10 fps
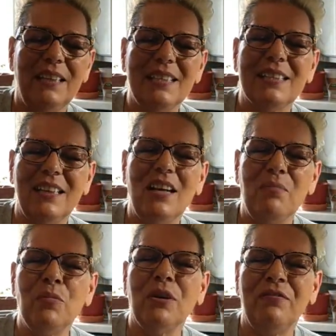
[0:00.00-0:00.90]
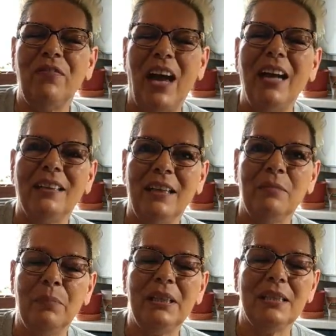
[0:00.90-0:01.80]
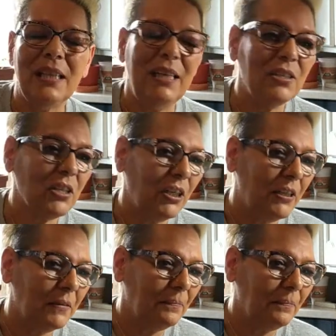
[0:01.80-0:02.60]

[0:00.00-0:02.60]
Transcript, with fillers: it's got more fat in it, but it tastes good.